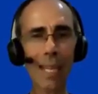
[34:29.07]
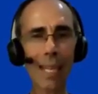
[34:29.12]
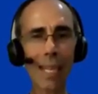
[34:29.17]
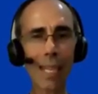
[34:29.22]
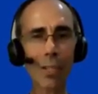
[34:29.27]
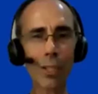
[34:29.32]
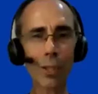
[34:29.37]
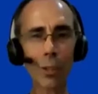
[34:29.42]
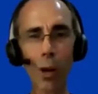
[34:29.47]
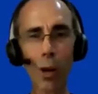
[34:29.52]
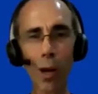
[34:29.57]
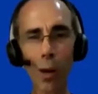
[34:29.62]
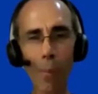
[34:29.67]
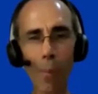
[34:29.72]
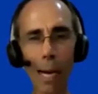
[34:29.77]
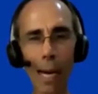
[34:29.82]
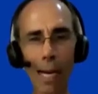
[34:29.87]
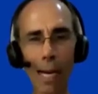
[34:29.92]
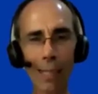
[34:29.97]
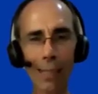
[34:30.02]
And then
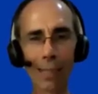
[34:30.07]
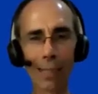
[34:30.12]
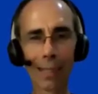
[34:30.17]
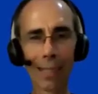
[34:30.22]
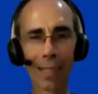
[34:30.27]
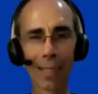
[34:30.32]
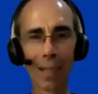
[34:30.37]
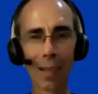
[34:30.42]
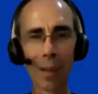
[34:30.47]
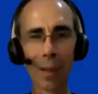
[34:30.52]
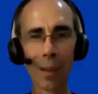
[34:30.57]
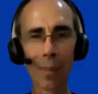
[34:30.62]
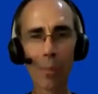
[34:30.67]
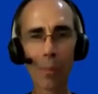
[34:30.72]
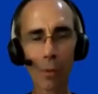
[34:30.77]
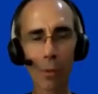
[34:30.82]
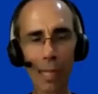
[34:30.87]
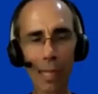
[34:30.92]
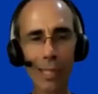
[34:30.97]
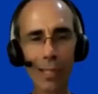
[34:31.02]
Staubach
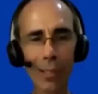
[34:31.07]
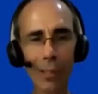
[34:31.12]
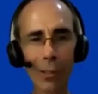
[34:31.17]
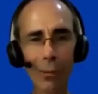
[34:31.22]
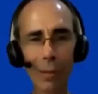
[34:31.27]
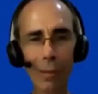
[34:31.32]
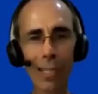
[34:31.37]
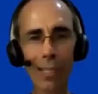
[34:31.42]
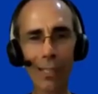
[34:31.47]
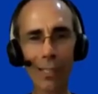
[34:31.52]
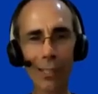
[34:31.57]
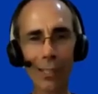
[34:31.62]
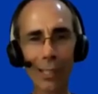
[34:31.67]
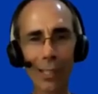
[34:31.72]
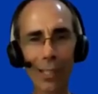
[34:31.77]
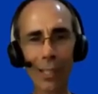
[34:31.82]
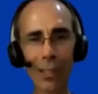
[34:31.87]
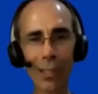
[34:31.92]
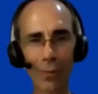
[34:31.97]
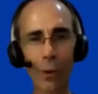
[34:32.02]
breaks the
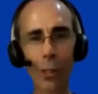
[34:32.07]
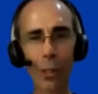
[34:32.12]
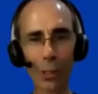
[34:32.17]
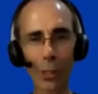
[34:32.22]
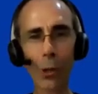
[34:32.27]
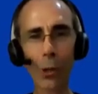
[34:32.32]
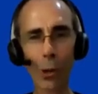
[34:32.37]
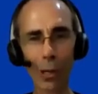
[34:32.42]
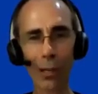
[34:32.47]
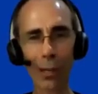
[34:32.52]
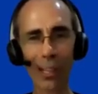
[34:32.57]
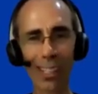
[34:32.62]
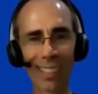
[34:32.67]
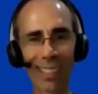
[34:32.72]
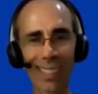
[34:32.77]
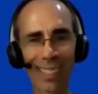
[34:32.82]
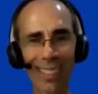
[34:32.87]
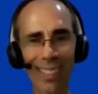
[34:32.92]
record in the fourth quarter.